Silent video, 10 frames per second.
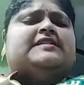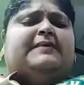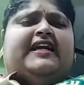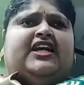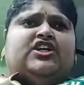
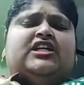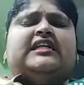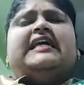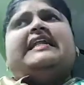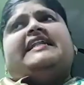
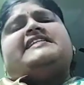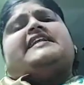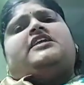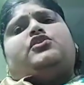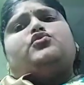transplantation, these
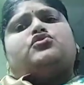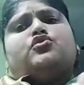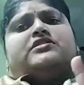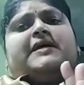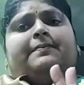are used
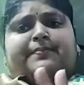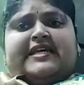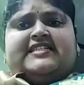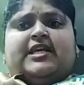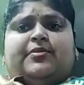to
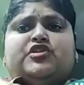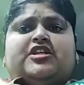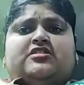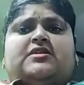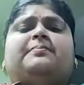suppress the immune
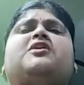system,